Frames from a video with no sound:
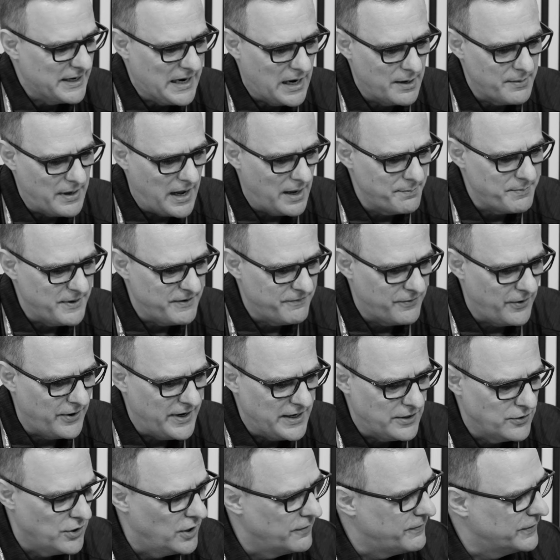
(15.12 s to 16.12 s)
mean, I'd, I'd be
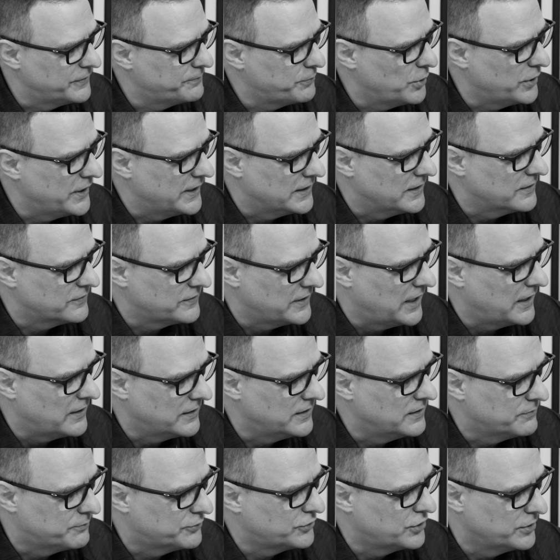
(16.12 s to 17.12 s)
very nervous putting this
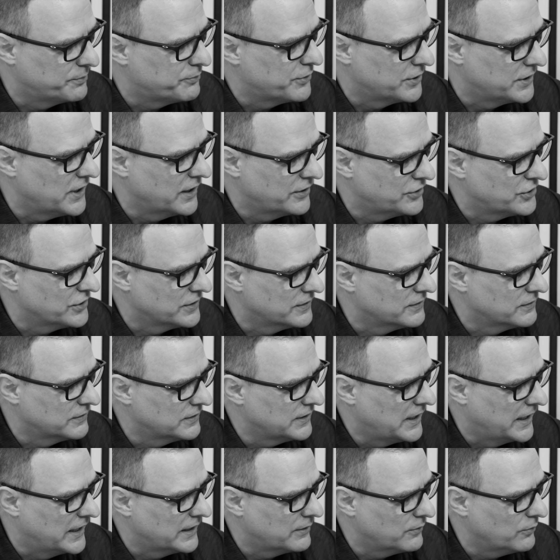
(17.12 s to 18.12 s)
out into
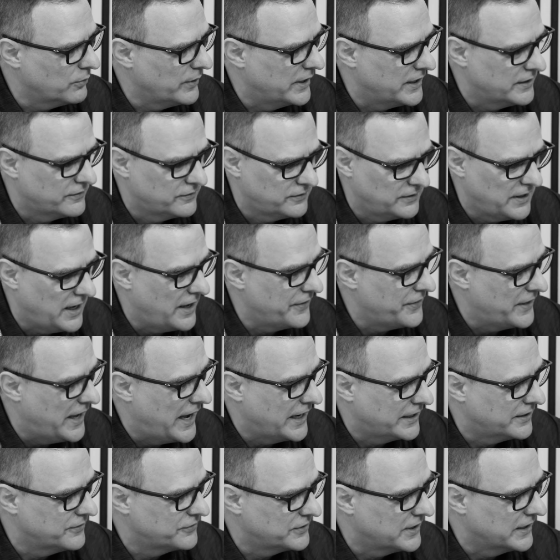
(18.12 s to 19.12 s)
production, like ways other
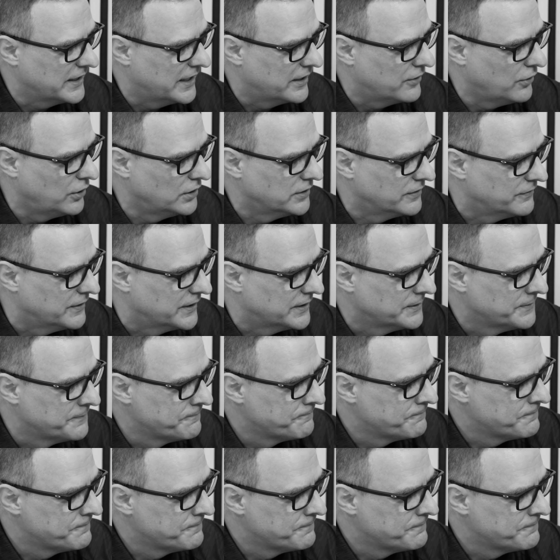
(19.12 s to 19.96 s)
hackers can get hold of it.